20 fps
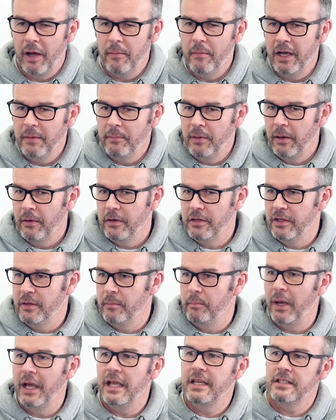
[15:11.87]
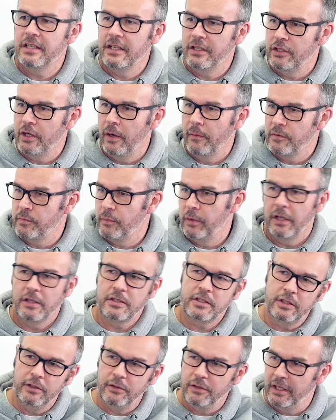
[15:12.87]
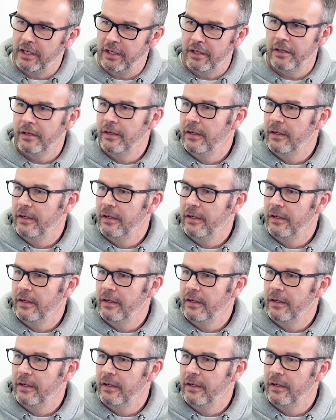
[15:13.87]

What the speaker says: I might be able to do the basic jobs, but I'll still need